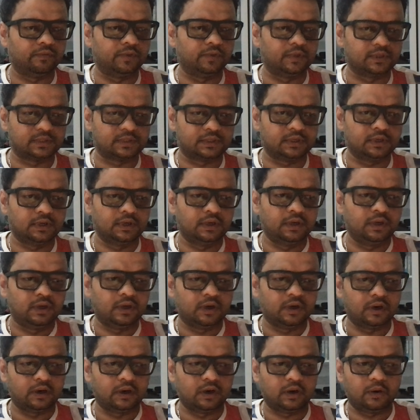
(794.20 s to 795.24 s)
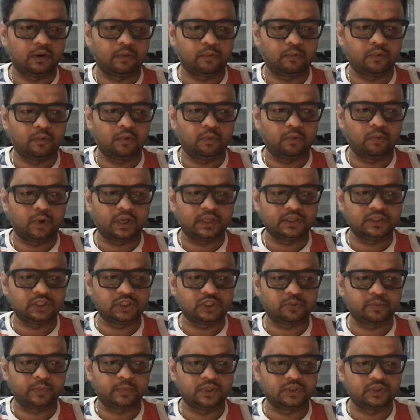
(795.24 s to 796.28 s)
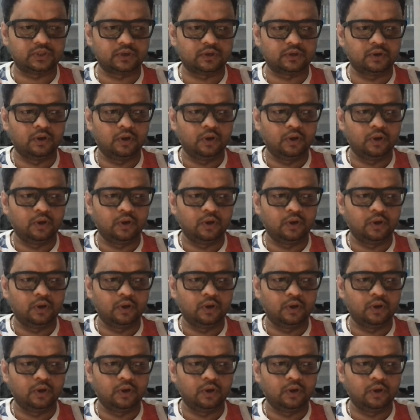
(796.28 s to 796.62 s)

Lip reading: this what I just mentioned.